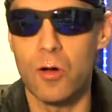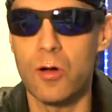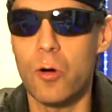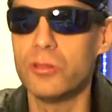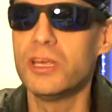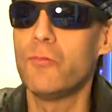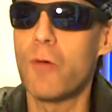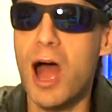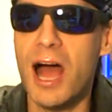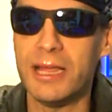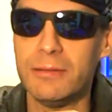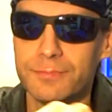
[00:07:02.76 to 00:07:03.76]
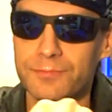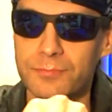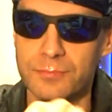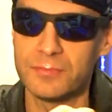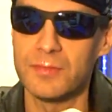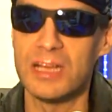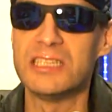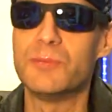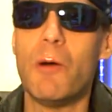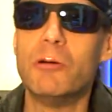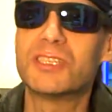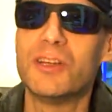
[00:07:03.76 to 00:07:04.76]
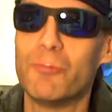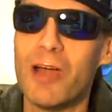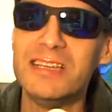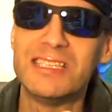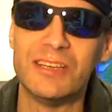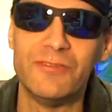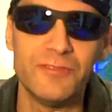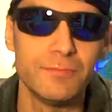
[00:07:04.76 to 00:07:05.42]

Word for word: Only rye. It's most abrasive.